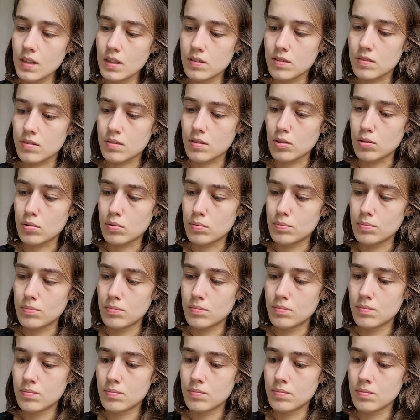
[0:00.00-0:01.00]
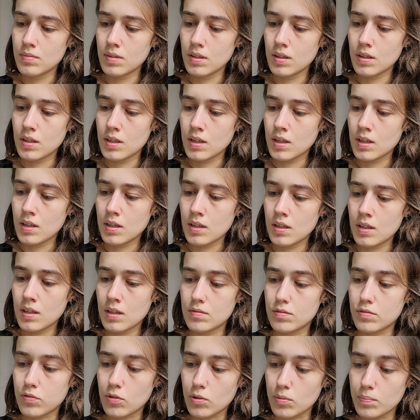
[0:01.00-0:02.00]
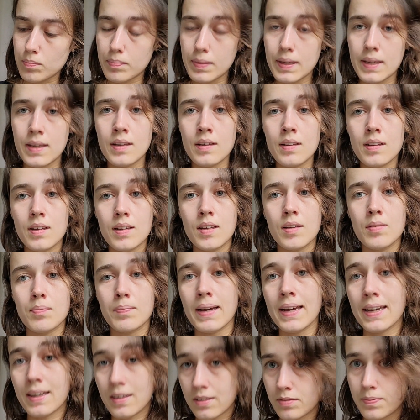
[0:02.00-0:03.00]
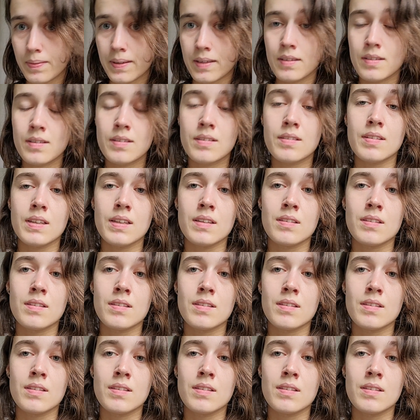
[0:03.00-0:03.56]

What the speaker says: So for me, in my experience,